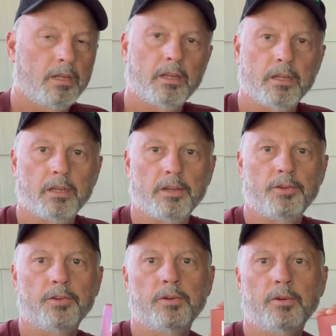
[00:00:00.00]
the
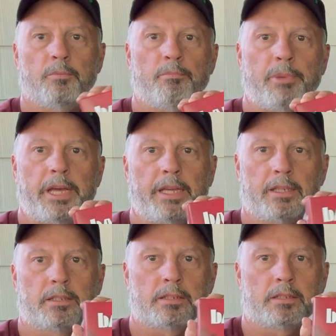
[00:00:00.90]
new
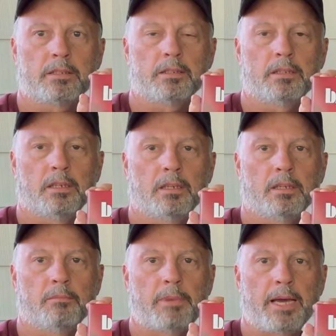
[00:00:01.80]
Banks
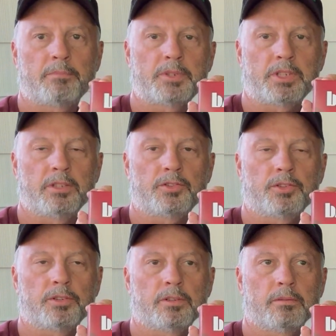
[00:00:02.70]
map
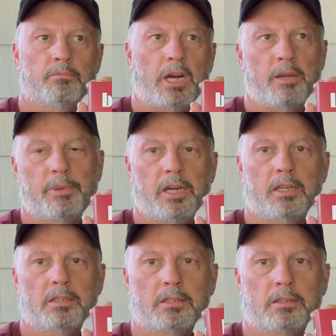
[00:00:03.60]
sensor
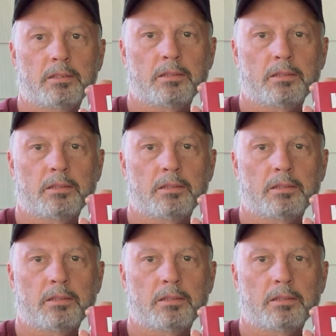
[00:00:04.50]
bypass